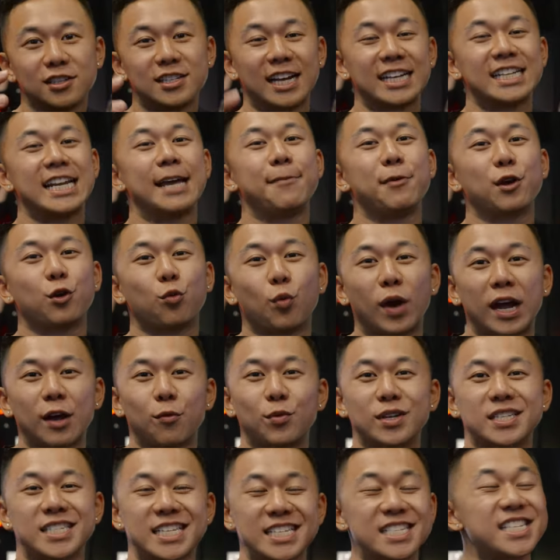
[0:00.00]
dynamic
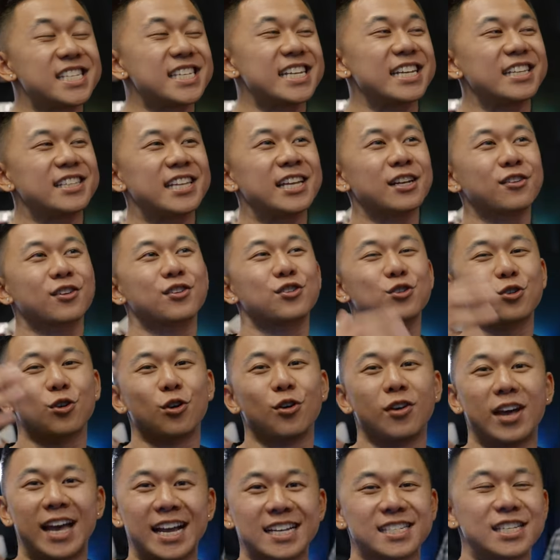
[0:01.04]
white with CCT intent
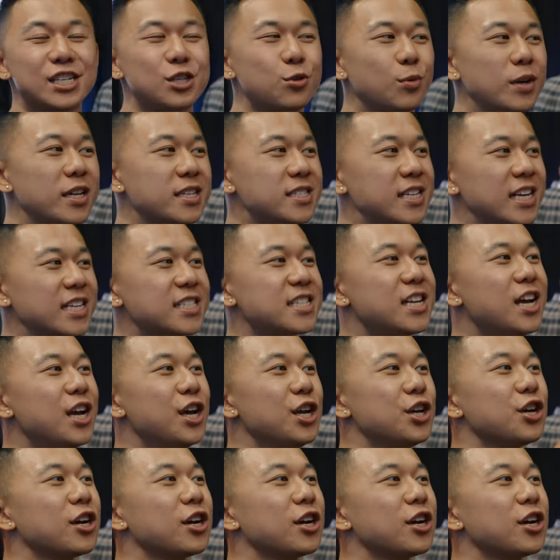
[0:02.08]
control, XT26,